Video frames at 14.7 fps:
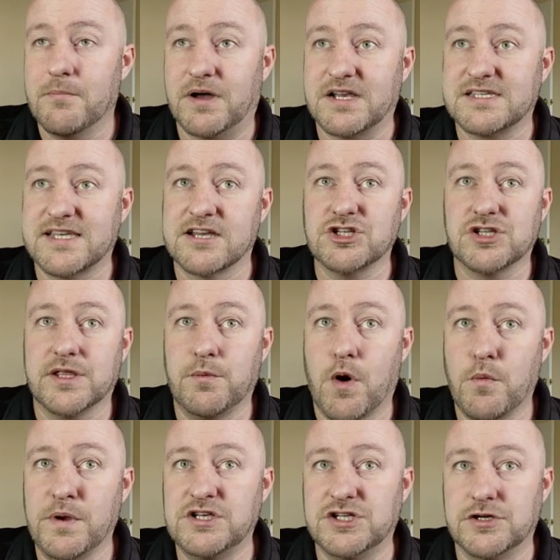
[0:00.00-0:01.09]
But essentially
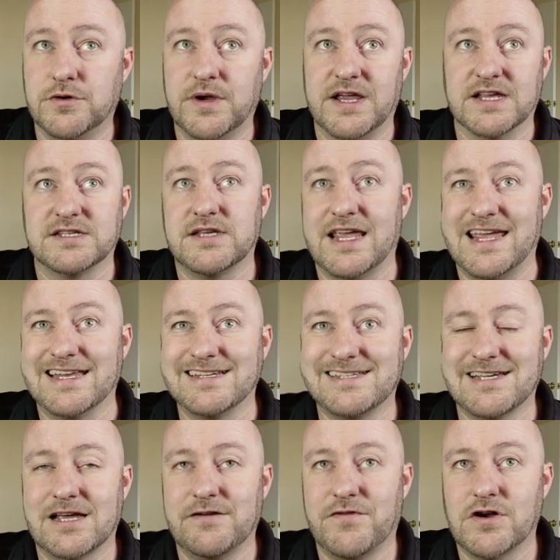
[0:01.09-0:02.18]
what we do is
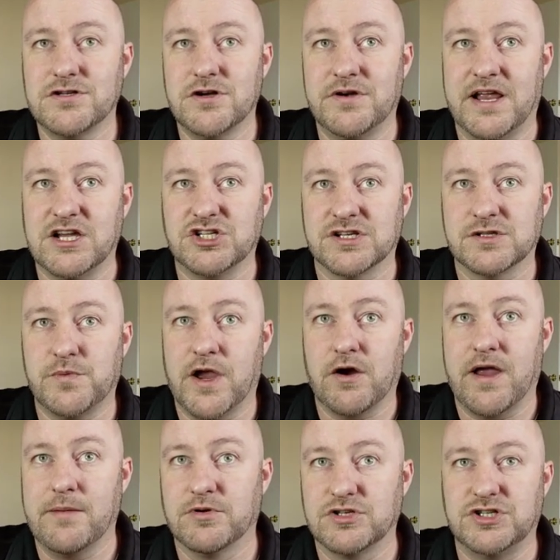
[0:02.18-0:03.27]
inside of our donations, we
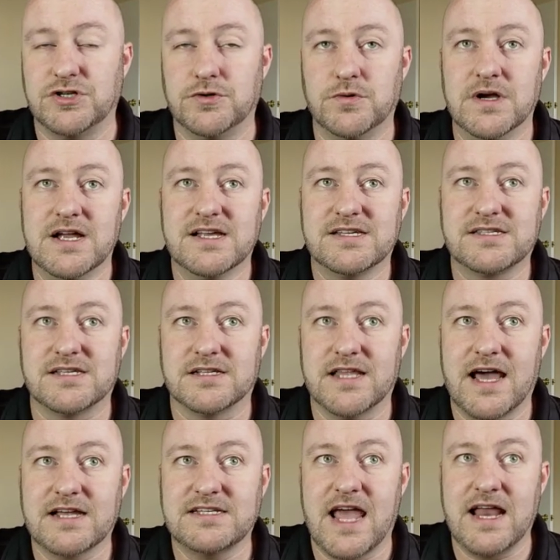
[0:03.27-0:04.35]
are able to
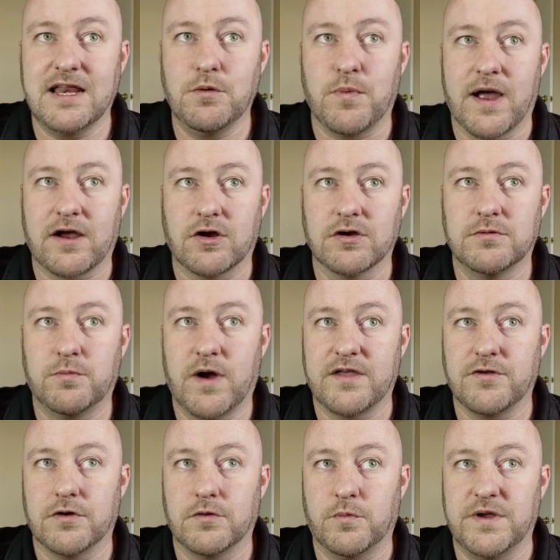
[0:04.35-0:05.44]
select any record,
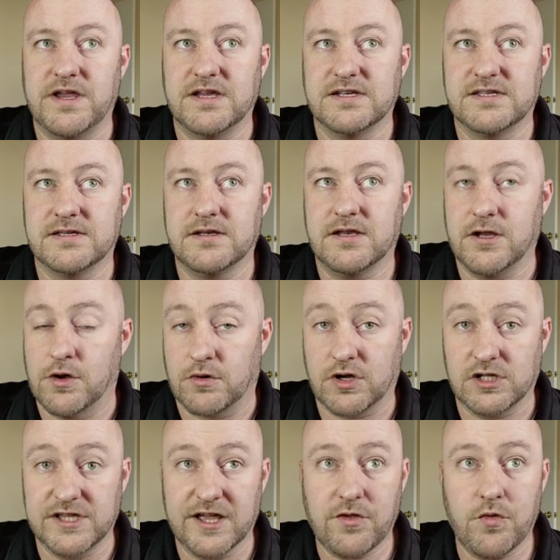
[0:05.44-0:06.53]
whether we you know,
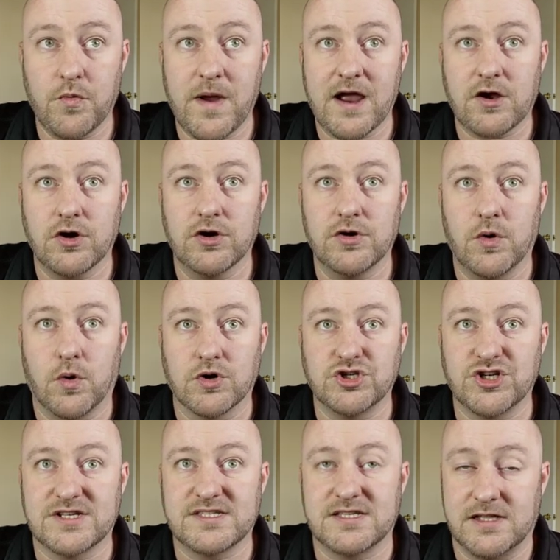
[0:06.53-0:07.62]
click the record or
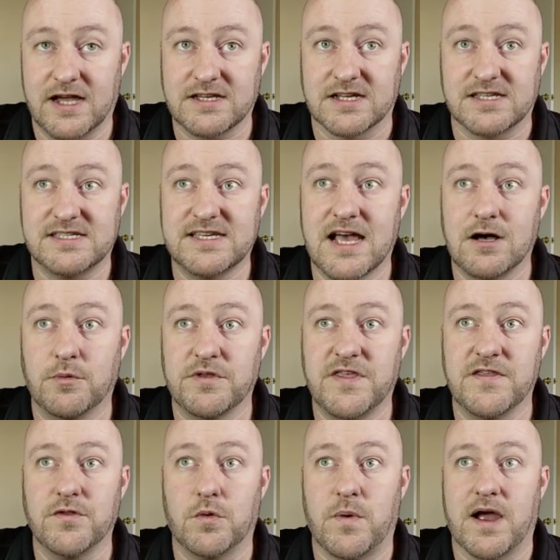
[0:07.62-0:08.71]
just select a cell
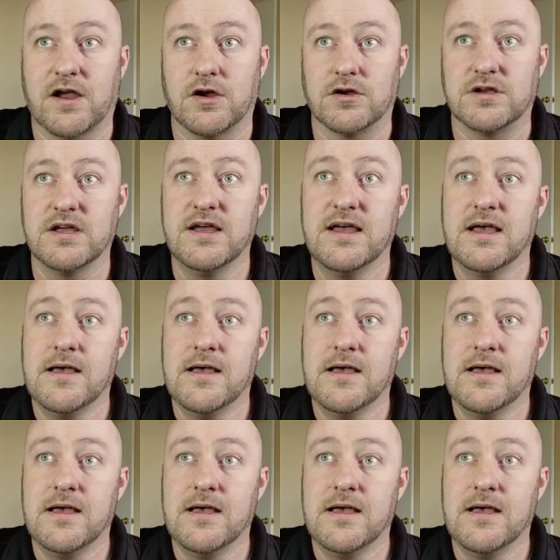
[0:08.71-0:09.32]
within the record.